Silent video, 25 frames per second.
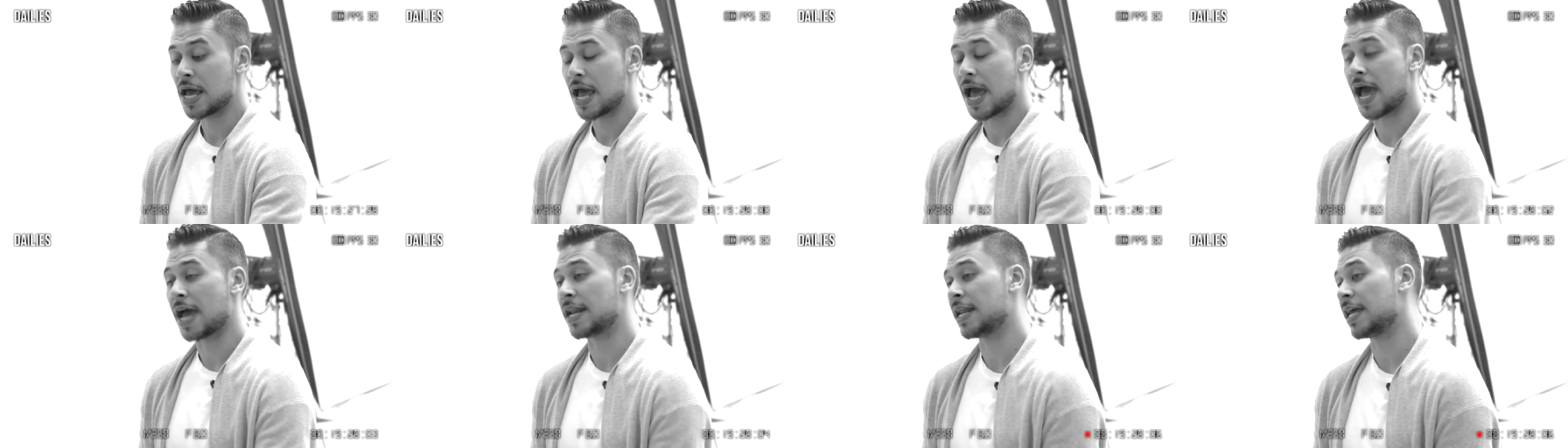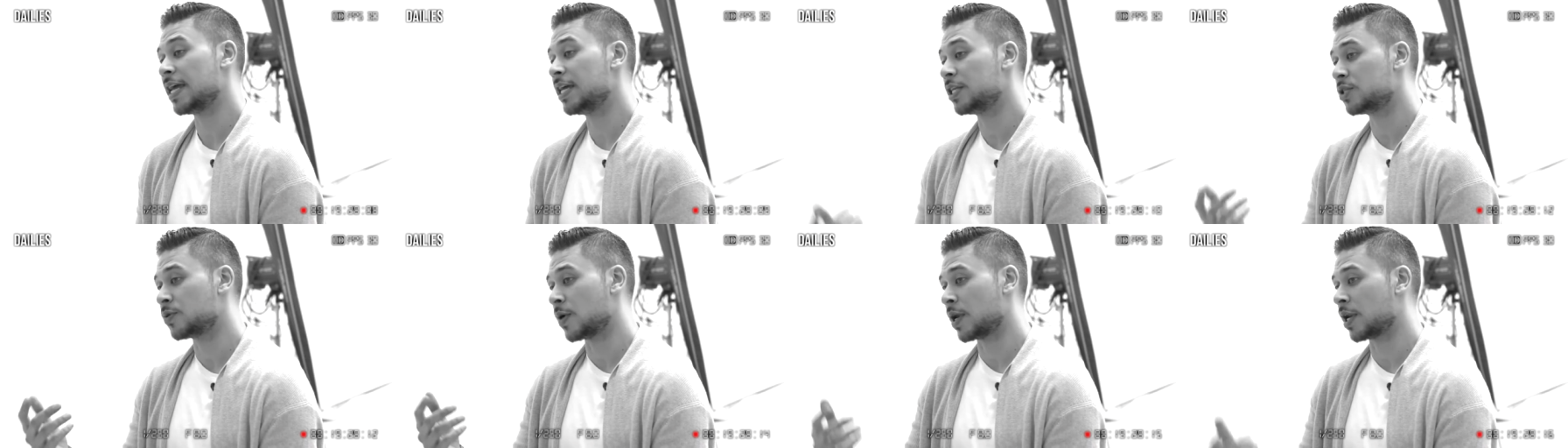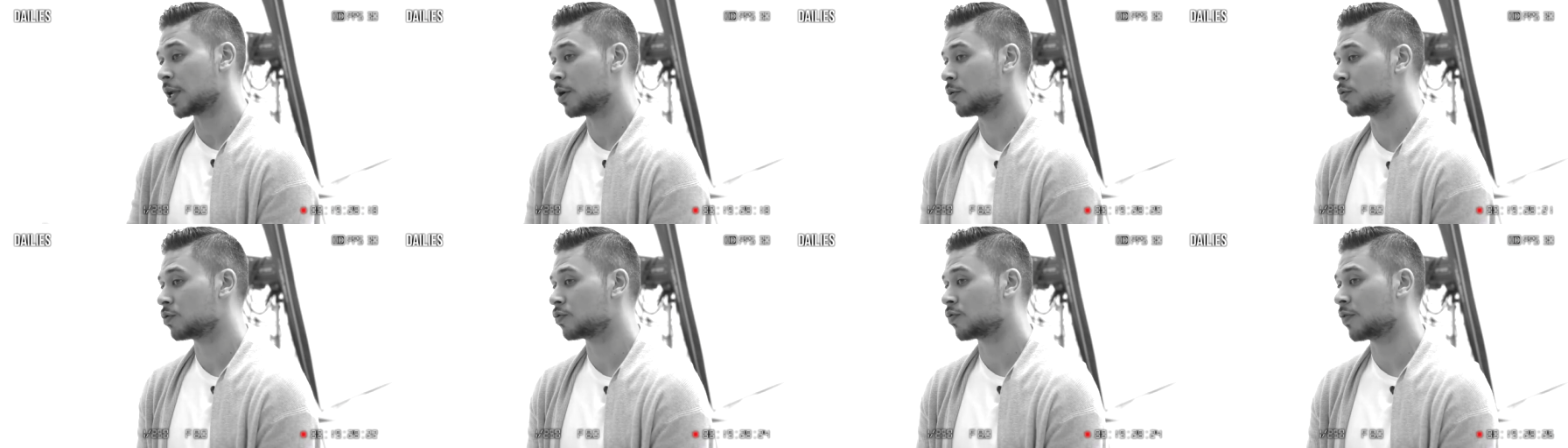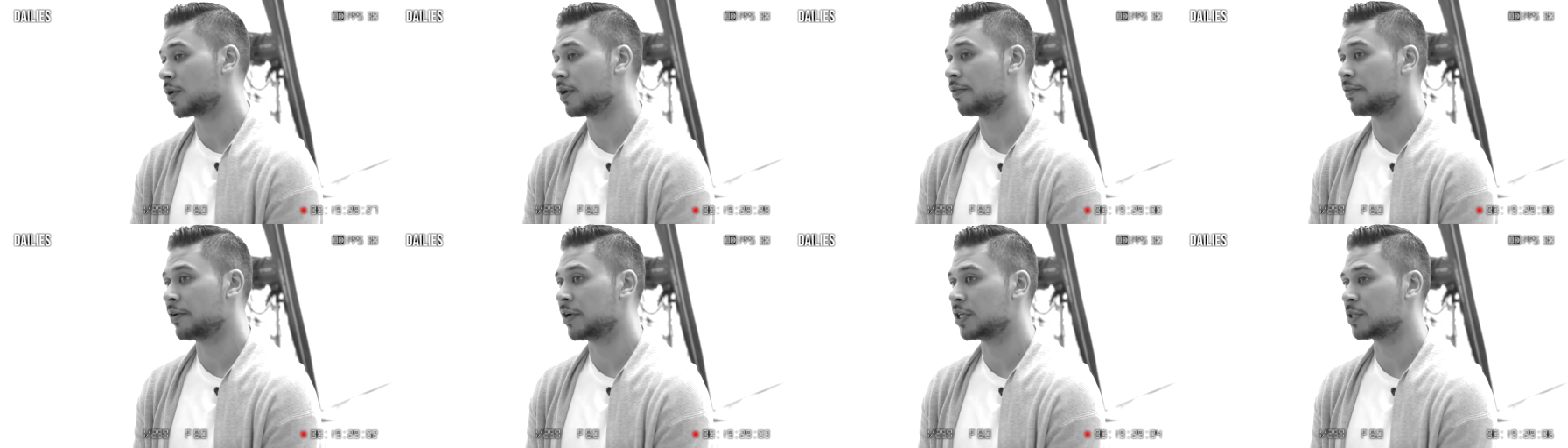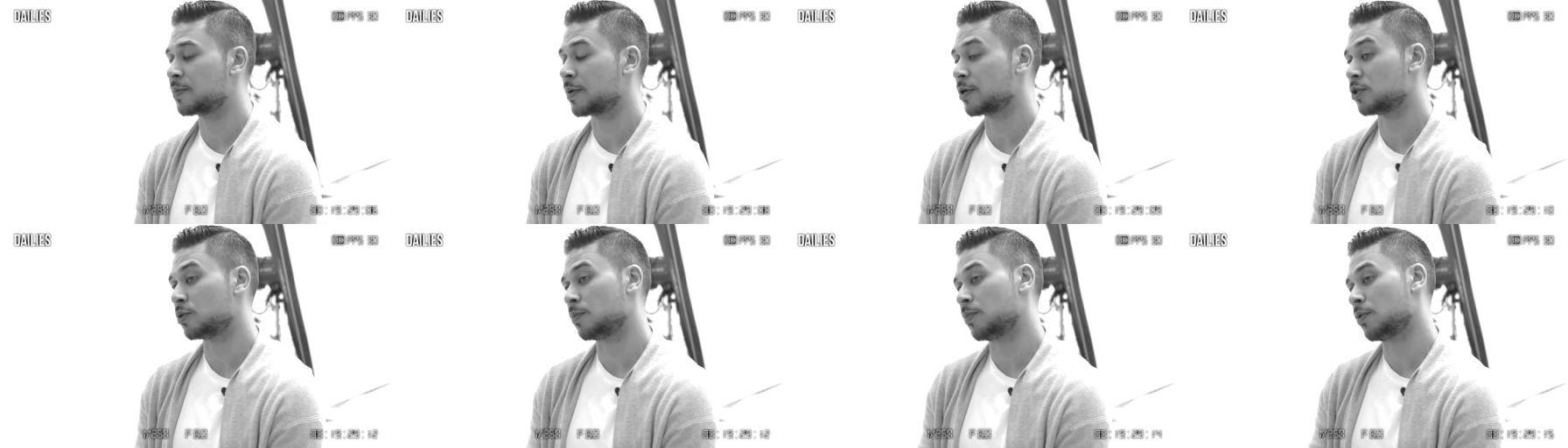And E20 was really, really
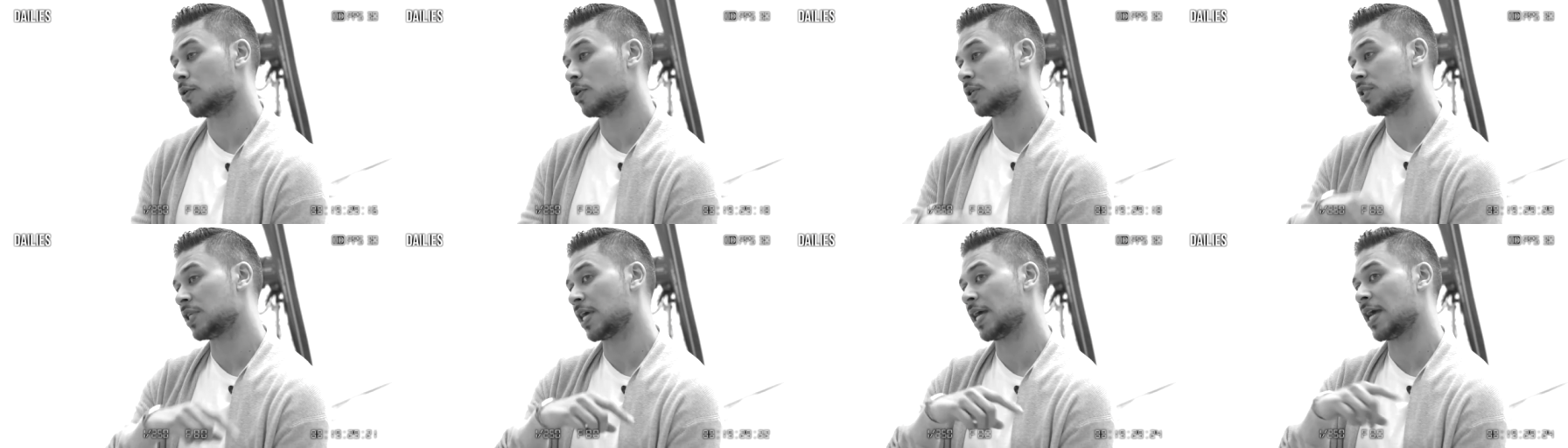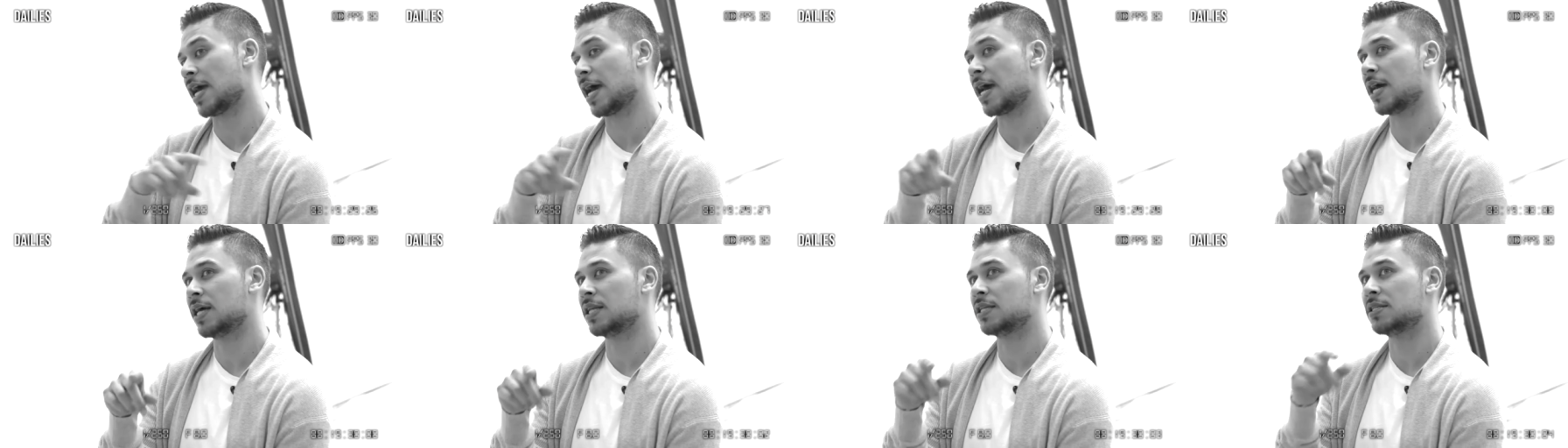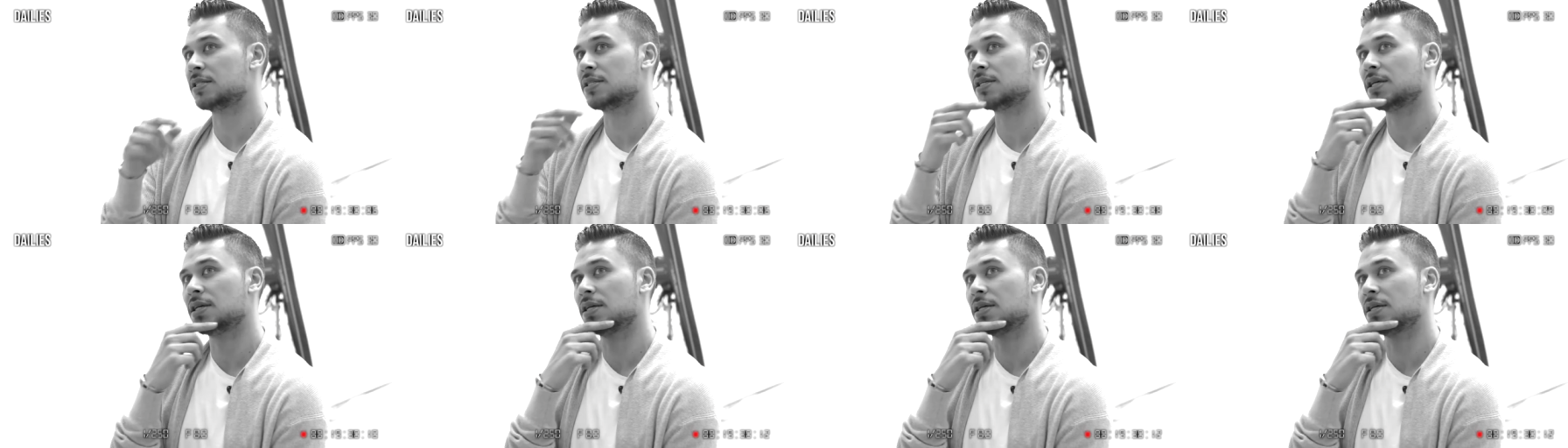special because they had